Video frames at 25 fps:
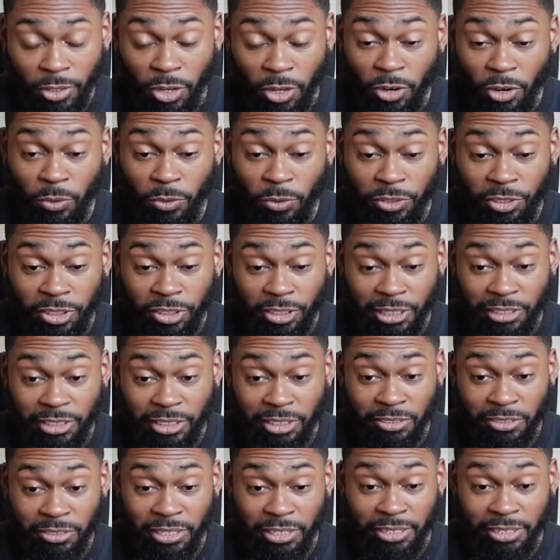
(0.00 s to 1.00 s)
Oh shit, they
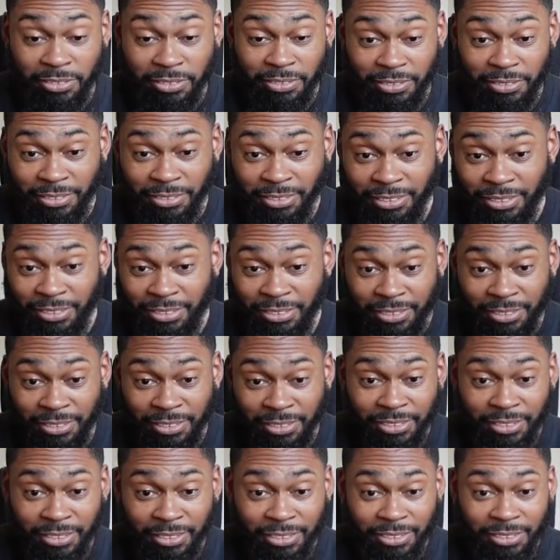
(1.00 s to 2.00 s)
still there.
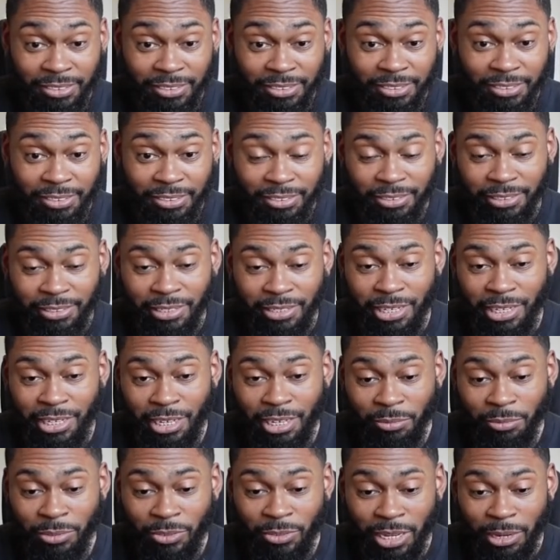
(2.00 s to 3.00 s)

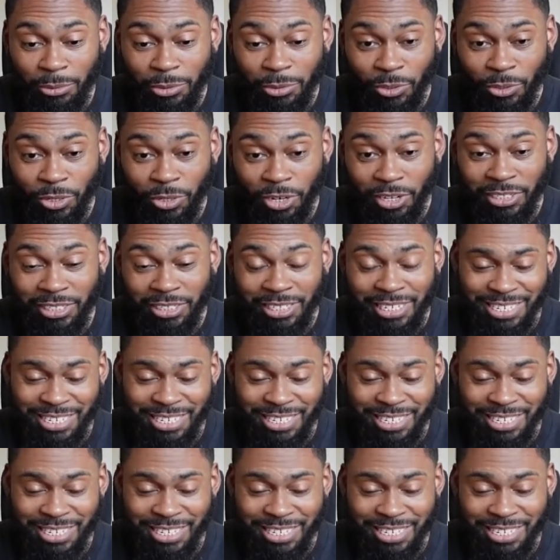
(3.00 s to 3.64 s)
Damn, we got up too early.